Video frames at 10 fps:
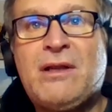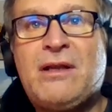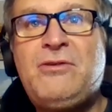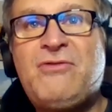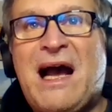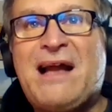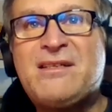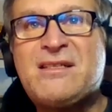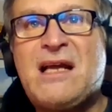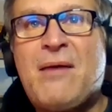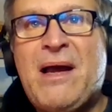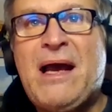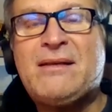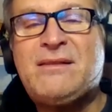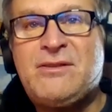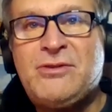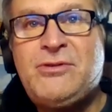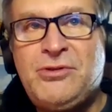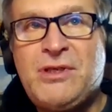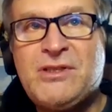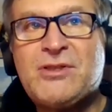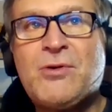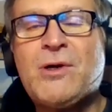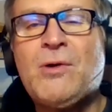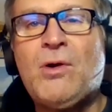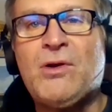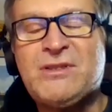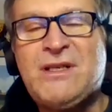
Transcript: Like you've got to stop passing, dude. You can score goals.